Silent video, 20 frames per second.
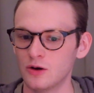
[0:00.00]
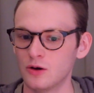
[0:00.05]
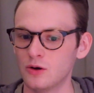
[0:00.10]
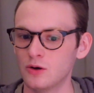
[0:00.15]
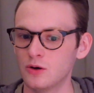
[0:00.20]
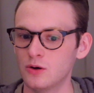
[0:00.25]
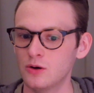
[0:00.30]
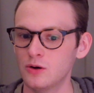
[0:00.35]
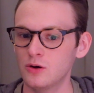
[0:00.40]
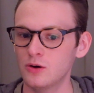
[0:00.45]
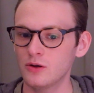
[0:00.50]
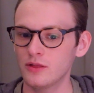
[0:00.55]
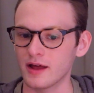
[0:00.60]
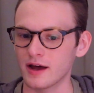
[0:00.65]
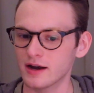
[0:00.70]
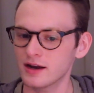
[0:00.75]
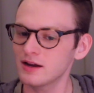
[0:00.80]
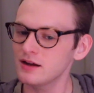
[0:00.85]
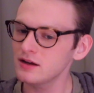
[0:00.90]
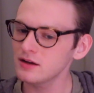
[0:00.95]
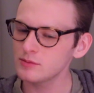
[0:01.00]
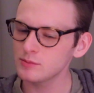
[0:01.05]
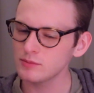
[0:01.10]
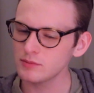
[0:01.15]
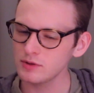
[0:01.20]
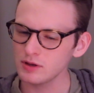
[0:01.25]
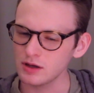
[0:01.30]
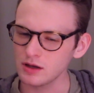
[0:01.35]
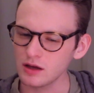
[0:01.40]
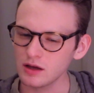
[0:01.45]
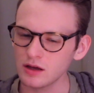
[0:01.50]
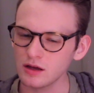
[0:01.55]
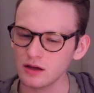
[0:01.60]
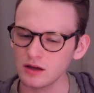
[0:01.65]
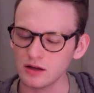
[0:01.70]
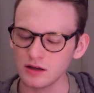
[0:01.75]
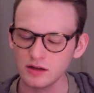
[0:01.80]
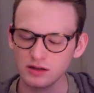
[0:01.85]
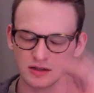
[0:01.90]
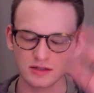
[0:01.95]
Ooh, that hit
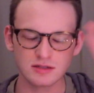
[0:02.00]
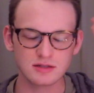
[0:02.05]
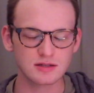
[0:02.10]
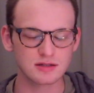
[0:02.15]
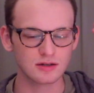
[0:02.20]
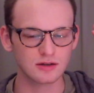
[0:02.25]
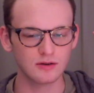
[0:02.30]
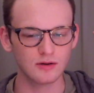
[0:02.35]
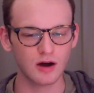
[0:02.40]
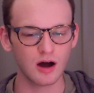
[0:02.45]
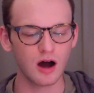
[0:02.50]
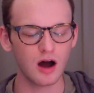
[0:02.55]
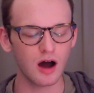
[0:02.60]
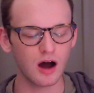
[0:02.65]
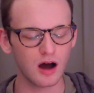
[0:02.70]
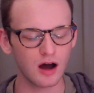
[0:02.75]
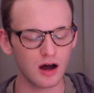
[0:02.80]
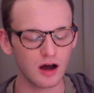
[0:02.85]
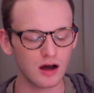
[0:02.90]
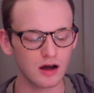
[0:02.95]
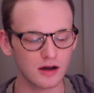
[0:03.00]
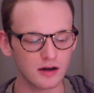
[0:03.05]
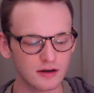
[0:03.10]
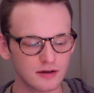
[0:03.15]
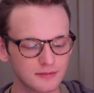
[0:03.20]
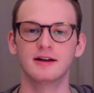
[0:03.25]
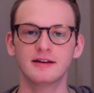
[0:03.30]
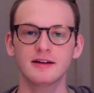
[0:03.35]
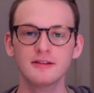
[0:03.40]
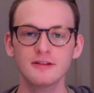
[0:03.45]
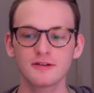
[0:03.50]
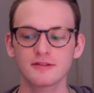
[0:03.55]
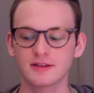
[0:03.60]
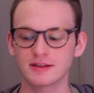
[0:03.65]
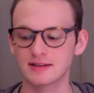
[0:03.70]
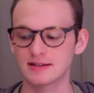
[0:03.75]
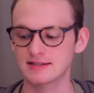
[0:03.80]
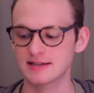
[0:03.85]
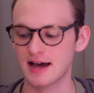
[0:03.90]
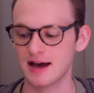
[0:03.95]
me so hard. Another
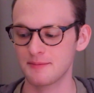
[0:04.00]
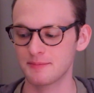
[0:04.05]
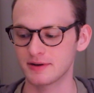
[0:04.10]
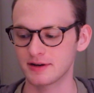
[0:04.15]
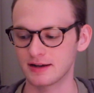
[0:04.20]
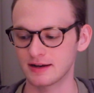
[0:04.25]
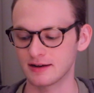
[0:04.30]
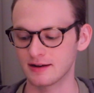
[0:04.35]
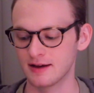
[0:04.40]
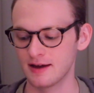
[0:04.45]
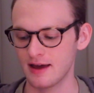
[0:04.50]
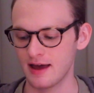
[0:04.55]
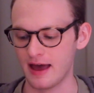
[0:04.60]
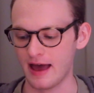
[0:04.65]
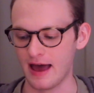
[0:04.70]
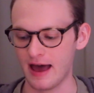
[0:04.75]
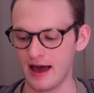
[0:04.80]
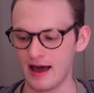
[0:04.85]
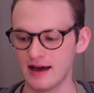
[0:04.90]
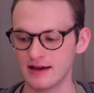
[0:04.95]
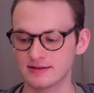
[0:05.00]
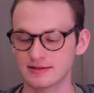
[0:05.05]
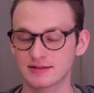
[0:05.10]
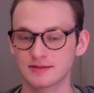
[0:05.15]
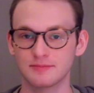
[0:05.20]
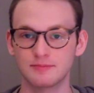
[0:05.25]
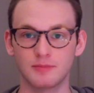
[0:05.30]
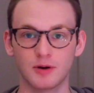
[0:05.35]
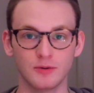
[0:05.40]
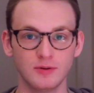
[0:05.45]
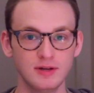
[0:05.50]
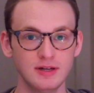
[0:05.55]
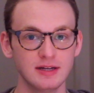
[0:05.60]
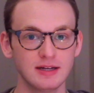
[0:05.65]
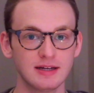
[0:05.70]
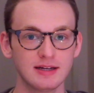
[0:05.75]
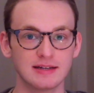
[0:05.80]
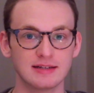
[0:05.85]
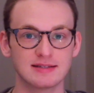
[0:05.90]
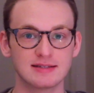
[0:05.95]
thing that's happening as
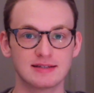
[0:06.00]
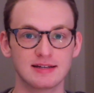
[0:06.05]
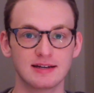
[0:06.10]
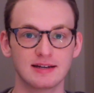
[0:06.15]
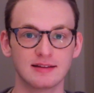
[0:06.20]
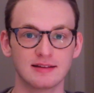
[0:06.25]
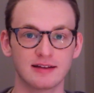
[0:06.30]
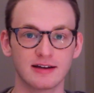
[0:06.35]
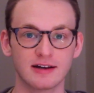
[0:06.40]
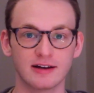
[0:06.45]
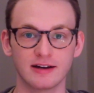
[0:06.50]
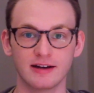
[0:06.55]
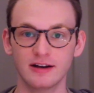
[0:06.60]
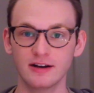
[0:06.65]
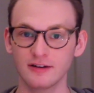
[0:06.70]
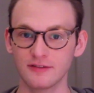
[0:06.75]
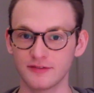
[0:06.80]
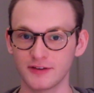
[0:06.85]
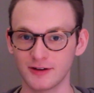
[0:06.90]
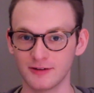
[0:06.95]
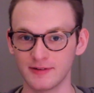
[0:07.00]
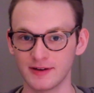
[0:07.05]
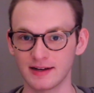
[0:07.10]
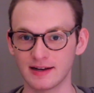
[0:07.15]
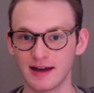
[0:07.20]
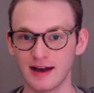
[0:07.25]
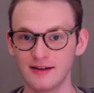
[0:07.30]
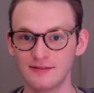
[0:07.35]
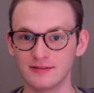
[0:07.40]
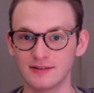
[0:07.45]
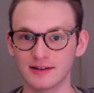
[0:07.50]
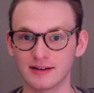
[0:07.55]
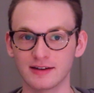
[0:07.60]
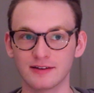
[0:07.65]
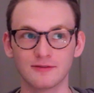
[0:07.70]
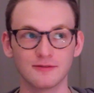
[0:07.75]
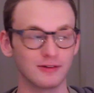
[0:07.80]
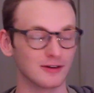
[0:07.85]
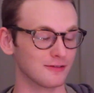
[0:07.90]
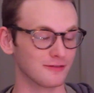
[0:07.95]
Monique is sitting there interviewing
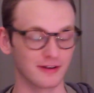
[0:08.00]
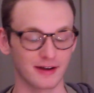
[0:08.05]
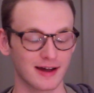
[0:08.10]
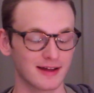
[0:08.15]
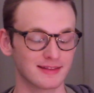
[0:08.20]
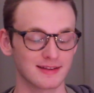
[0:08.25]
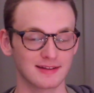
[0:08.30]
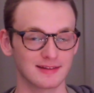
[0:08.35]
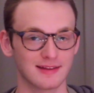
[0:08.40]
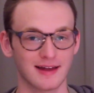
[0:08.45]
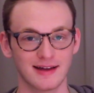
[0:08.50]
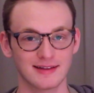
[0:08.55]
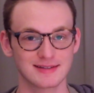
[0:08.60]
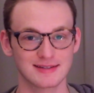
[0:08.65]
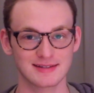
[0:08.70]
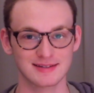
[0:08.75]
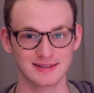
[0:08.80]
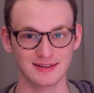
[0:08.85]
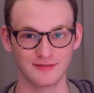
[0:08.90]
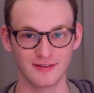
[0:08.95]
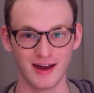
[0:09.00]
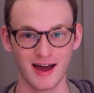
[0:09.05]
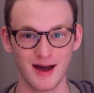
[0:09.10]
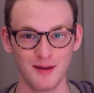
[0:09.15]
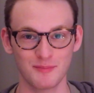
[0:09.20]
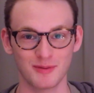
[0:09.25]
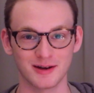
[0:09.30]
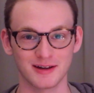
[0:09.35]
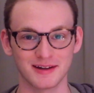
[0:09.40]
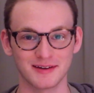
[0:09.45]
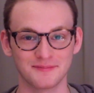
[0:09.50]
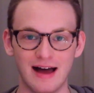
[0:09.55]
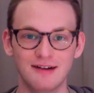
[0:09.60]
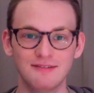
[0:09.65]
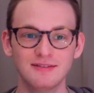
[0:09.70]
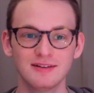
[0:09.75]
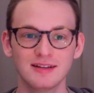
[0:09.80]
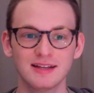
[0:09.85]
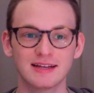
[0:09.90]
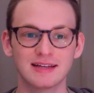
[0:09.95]
Evelyn, you forget that that's even happening.
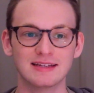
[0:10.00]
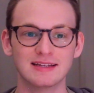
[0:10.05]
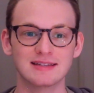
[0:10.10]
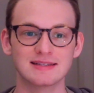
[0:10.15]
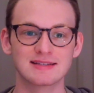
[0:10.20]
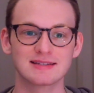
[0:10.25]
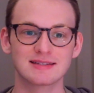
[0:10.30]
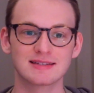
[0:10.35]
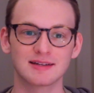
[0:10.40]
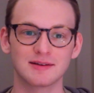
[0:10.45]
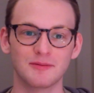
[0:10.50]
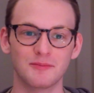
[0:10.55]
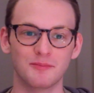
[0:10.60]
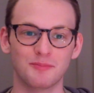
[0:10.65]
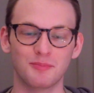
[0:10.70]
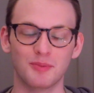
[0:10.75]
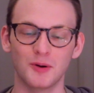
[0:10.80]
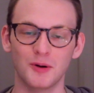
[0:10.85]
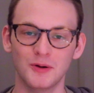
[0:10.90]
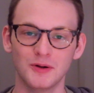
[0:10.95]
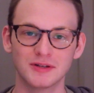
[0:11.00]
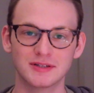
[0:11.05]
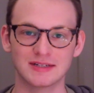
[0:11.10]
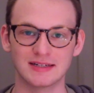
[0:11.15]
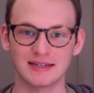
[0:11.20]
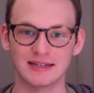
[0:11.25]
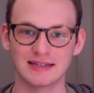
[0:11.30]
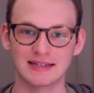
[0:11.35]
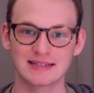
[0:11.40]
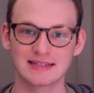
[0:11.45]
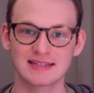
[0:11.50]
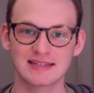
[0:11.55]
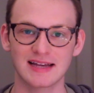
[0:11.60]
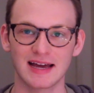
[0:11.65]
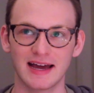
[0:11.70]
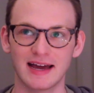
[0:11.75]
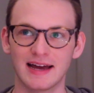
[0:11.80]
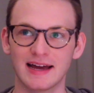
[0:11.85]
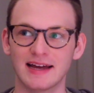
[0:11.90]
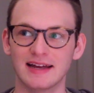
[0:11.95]
Evelyn's boldness
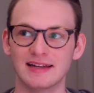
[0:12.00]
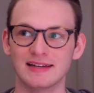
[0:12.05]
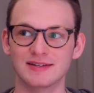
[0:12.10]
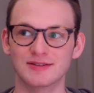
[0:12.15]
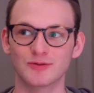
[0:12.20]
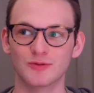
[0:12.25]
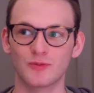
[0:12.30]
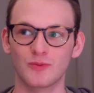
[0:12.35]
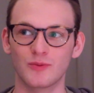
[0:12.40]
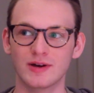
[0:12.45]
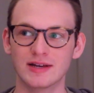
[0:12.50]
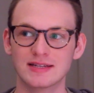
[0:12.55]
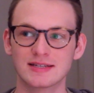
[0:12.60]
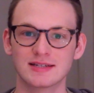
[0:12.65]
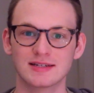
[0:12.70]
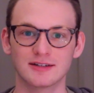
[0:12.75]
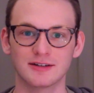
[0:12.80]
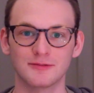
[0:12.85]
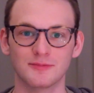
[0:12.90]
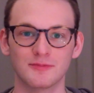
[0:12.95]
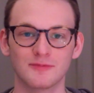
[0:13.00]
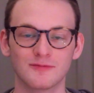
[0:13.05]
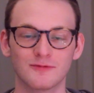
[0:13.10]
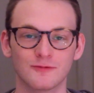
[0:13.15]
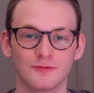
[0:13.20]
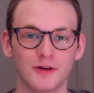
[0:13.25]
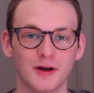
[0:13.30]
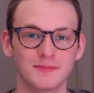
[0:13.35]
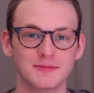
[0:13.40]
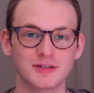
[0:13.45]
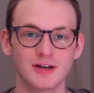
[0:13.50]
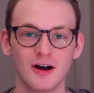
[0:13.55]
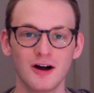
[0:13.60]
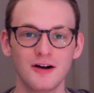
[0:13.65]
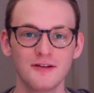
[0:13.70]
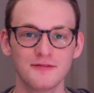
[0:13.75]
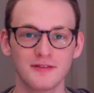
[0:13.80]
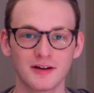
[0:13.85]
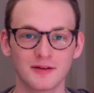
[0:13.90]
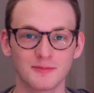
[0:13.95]
and wisdom rubs
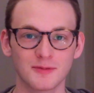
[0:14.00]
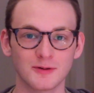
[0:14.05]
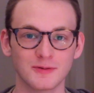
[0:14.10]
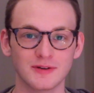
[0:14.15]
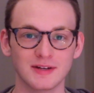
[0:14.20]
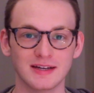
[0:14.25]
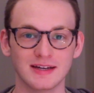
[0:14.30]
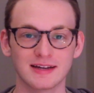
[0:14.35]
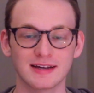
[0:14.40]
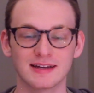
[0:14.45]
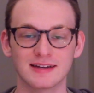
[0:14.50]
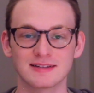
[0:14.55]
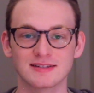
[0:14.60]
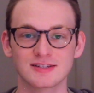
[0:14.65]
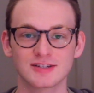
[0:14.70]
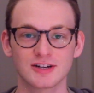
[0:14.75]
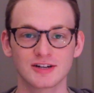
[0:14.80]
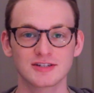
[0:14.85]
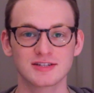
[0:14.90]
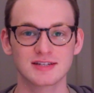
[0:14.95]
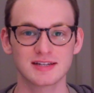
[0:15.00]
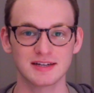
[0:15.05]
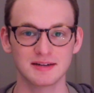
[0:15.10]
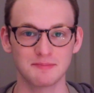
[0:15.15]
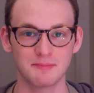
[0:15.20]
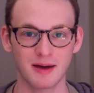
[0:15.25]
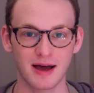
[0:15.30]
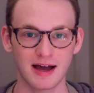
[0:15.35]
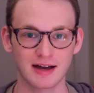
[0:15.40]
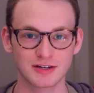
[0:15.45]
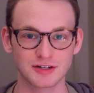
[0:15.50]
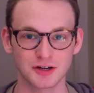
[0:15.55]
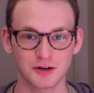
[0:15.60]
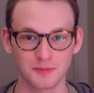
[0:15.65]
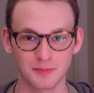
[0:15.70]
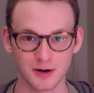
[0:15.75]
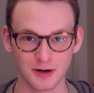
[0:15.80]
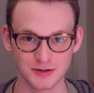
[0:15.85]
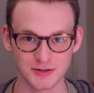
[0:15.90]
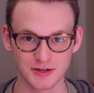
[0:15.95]
off on Monique and starts to impact her
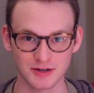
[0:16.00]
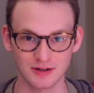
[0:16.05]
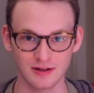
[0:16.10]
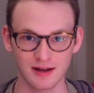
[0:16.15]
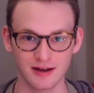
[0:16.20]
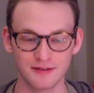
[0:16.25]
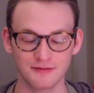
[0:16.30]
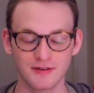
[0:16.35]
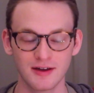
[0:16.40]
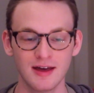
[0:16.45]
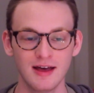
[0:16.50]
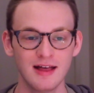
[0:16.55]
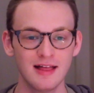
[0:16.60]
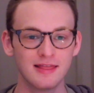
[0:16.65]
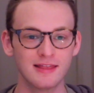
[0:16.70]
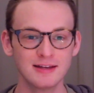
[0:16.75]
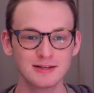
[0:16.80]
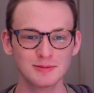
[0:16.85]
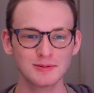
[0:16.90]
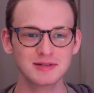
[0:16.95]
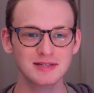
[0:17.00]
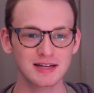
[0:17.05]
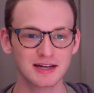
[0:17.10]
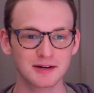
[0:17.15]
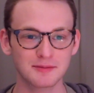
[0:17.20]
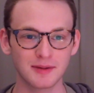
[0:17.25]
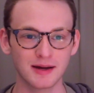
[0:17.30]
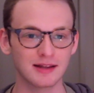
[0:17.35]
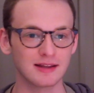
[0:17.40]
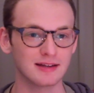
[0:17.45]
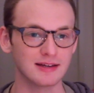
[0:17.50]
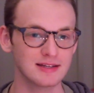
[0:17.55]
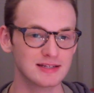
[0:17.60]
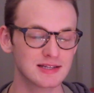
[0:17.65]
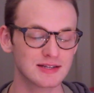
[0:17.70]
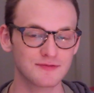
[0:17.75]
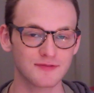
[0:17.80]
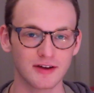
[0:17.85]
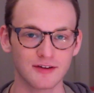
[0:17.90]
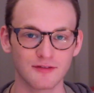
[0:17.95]
personal life. This was like my
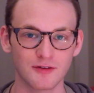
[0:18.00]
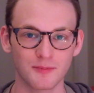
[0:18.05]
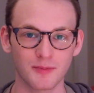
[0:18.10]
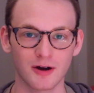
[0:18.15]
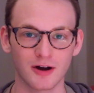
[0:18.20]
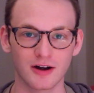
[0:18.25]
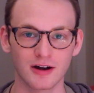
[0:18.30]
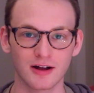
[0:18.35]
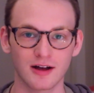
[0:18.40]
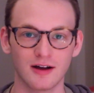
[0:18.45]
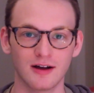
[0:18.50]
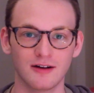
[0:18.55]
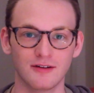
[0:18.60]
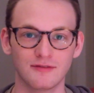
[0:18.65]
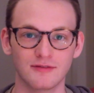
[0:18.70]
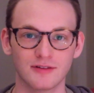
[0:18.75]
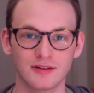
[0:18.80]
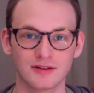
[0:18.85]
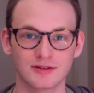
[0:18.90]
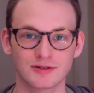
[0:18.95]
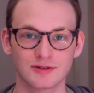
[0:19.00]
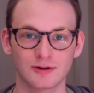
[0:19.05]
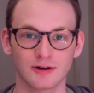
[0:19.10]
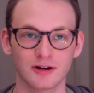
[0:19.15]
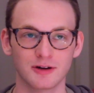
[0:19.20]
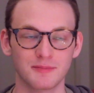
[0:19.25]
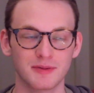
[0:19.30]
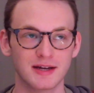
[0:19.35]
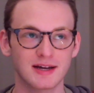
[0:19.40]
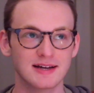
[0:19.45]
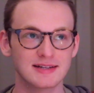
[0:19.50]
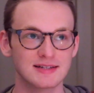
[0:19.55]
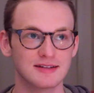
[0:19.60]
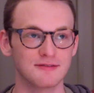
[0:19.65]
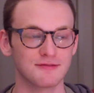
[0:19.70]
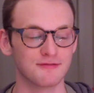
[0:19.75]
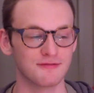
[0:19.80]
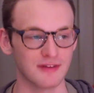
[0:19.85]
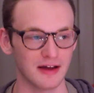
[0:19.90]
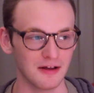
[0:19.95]
least favorite part of the story because
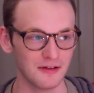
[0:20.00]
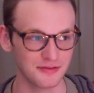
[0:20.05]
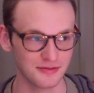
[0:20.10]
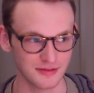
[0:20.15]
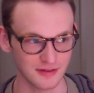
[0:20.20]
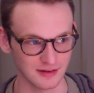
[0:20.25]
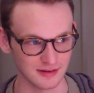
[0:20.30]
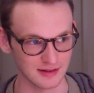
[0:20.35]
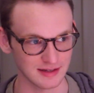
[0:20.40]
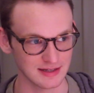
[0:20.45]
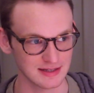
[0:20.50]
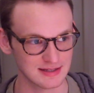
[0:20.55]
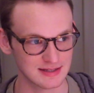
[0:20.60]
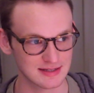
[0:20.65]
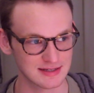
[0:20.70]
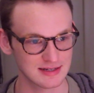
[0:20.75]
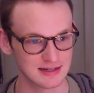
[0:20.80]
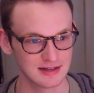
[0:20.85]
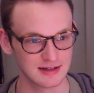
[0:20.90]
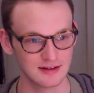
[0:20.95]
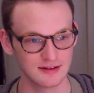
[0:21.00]
it felt the least